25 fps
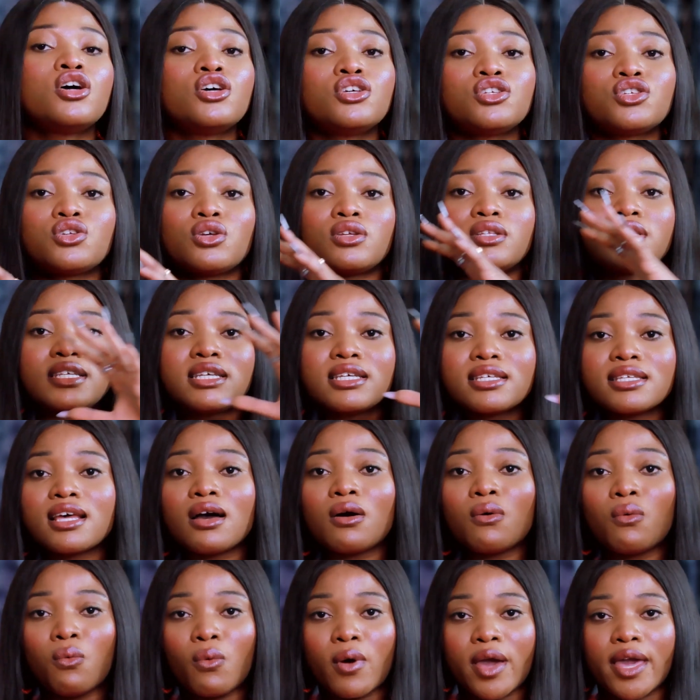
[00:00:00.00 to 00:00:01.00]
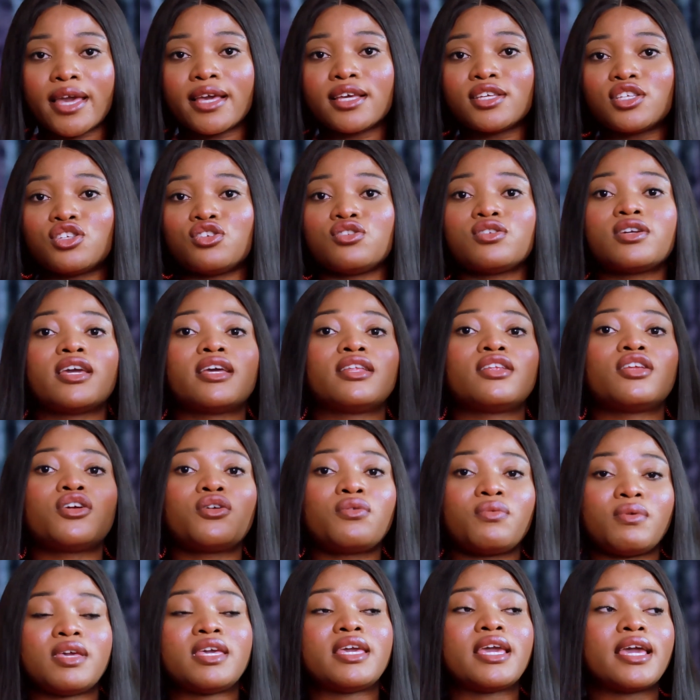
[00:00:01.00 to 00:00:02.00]
So these are ways you can
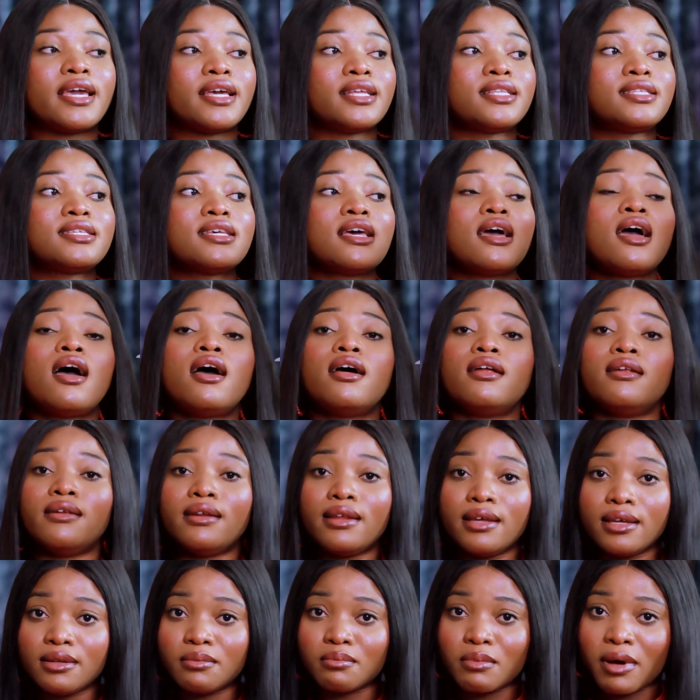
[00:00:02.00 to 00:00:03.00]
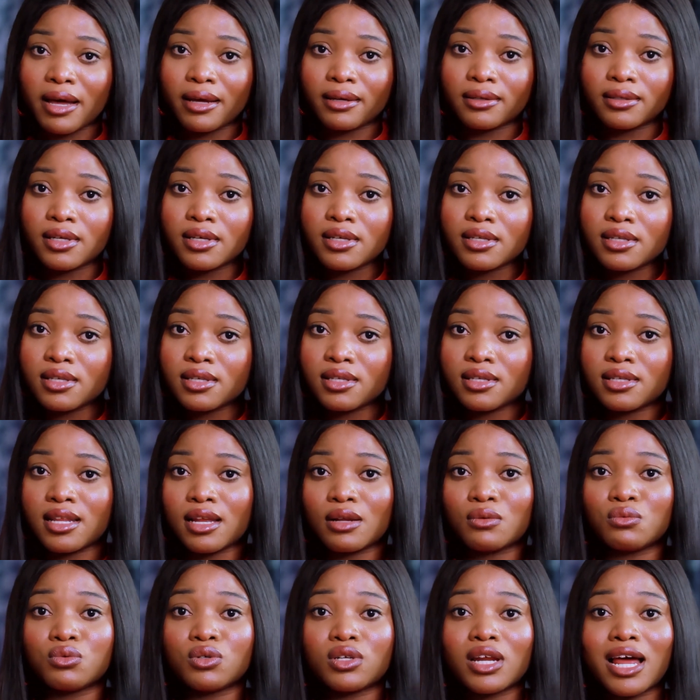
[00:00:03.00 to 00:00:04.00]
create lead magnets
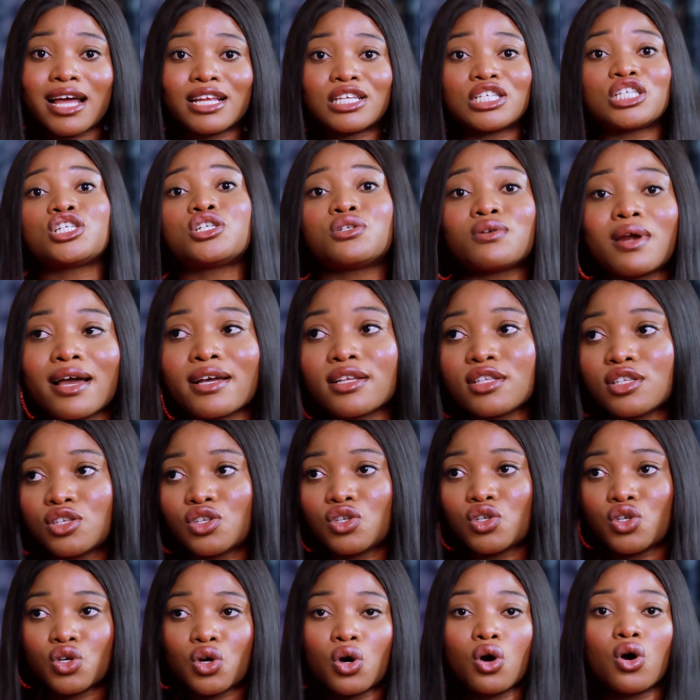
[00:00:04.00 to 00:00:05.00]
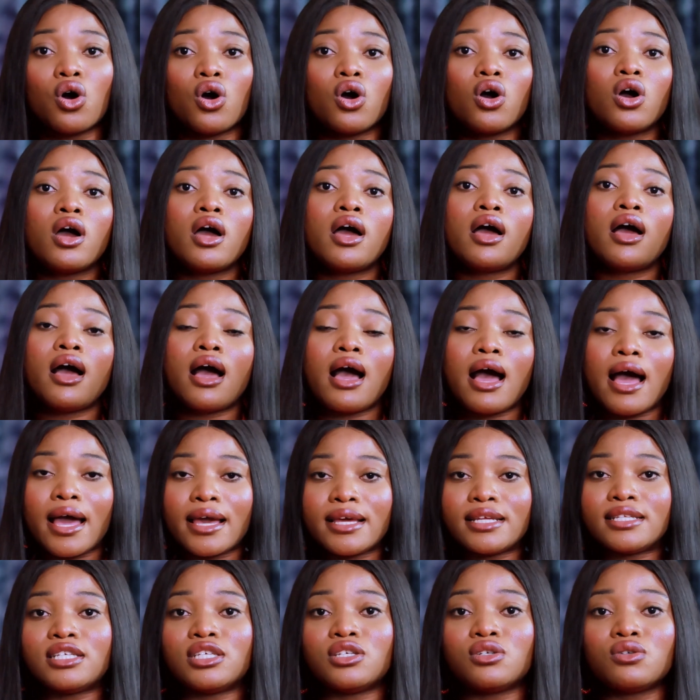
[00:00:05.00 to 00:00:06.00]
that would attract your
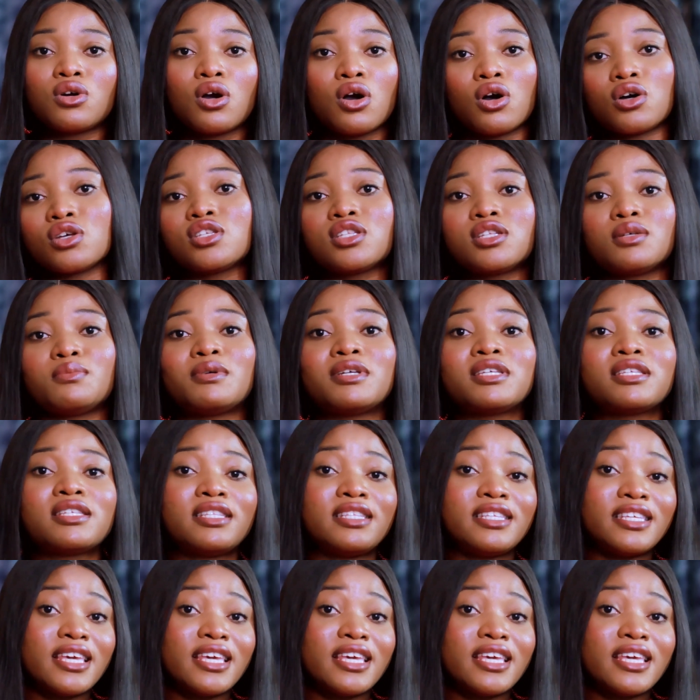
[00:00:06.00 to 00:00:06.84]
ideal customers,